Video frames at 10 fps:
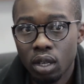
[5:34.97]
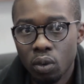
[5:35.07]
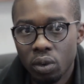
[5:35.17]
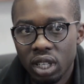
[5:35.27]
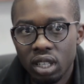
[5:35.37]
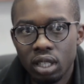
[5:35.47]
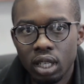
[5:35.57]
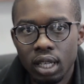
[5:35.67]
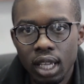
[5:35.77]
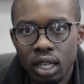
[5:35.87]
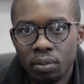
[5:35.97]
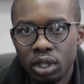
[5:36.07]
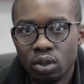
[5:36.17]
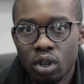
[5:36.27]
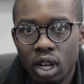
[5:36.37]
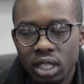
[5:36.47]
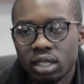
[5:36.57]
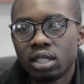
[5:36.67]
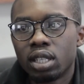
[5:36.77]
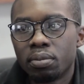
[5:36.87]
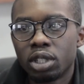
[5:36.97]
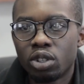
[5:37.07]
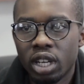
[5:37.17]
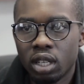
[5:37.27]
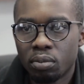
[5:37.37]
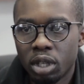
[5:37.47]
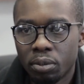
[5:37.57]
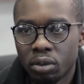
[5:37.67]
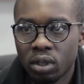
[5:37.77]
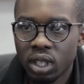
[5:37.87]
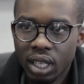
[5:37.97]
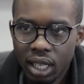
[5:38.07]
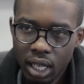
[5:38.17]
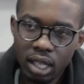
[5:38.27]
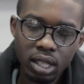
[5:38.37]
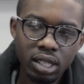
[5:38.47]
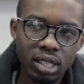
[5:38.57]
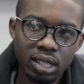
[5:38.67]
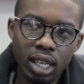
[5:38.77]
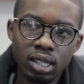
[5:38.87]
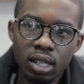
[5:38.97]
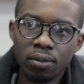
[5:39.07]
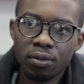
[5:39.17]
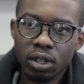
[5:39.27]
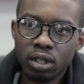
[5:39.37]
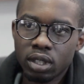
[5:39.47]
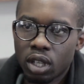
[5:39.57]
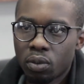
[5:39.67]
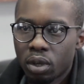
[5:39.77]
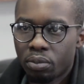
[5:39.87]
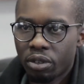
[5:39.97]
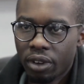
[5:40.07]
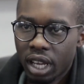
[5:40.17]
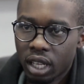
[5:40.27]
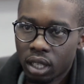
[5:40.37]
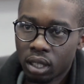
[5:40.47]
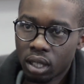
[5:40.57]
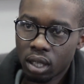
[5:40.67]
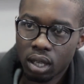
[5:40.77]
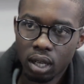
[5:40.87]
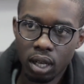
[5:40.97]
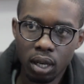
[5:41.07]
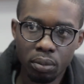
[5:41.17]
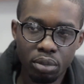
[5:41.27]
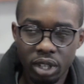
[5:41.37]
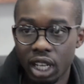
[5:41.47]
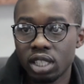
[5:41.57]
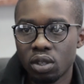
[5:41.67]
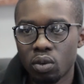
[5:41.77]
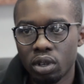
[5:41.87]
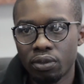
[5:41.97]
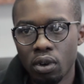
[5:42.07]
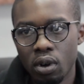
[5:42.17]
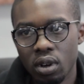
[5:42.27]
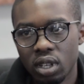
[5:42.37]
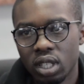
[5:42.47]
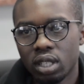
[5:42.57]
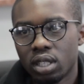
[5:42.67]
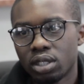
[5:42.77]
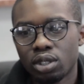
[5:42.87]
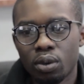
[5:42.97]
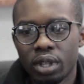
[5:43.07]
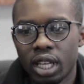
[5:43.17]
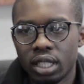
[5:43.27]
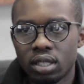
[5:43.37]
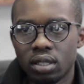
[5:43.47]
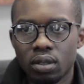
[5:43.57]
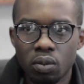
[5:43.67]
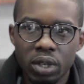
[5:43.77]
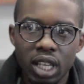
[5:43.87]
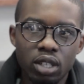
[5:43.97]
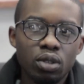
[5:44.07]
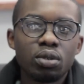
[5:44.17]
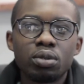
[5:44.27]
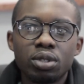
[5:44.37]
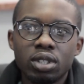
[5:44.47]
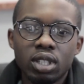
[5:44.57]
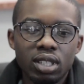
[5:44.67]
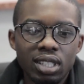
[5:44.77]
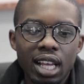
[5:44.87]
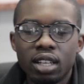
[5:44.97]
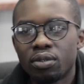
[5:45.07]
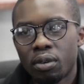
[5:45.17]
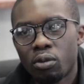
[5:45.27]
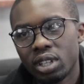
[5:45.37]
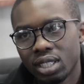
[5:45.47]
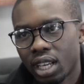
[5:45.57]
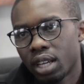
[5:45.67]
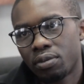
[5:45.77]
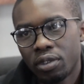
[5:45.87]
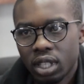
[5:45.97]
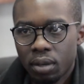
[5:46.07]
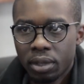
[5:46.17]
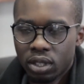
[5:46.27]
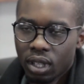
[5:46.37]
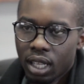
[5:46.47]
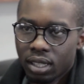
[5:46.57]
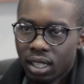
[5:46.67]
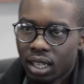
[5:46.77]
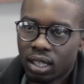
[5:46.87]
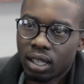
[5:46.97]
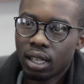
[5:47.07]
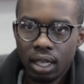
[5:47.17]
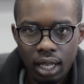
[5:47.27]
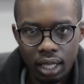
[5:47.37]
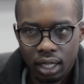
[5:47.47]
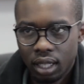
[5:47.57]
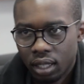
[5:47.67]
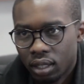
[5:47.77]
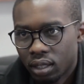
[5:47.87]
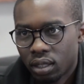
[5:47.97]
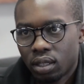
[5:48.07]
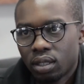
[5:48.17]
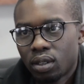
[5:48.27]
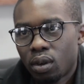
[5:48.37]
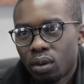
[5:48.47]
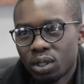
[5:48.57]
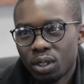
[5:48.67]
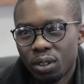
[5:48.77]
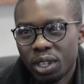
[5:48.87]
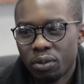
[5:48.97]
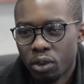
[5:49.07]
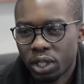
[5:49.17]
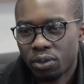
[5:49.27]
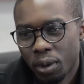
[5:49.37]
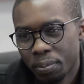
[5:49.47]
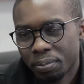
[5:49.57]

we needed the academy to constantly be training people in these exact same fields that we are providing production work for, so that we can use this talent from one side, feed them into the other side, and then also invoice from